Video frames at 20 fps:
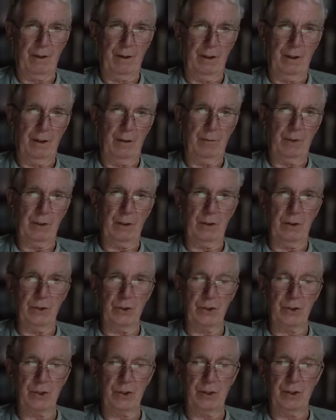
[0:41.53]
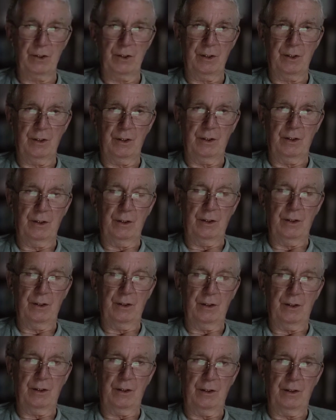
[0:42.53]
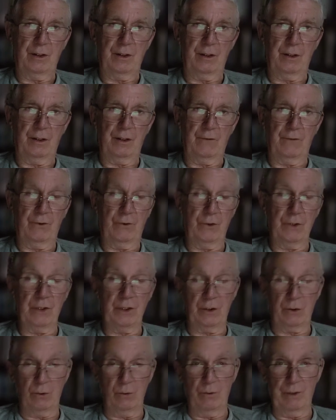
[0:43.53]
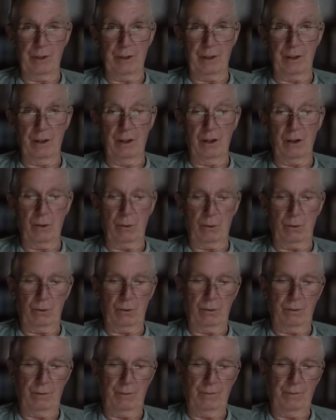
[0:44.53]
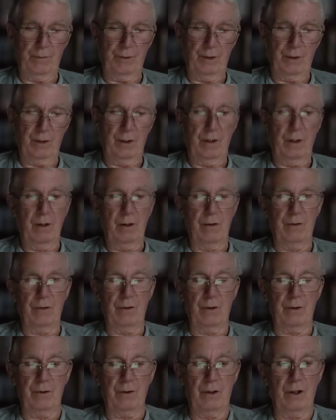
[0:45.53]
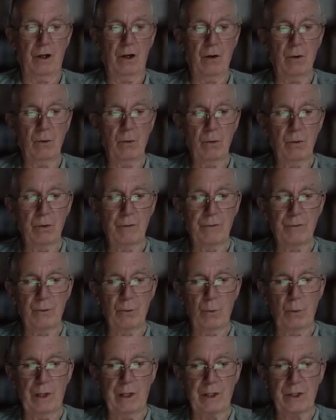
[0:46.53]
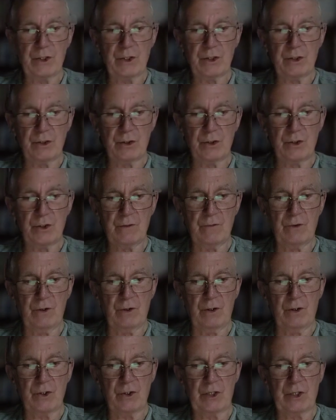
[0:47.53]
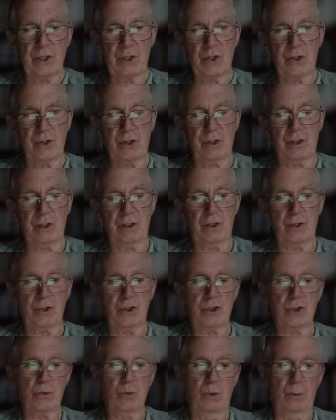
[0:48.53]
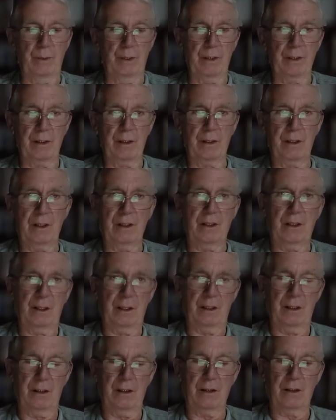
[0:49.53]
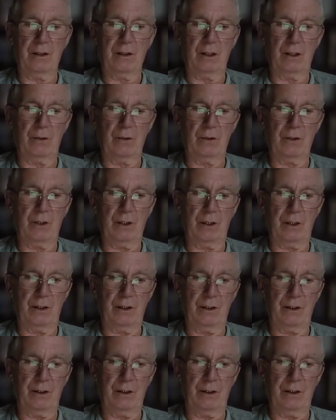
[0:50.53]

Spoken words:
Because if you didn't already know, the whole of the Western civilization is swimming in cocaine.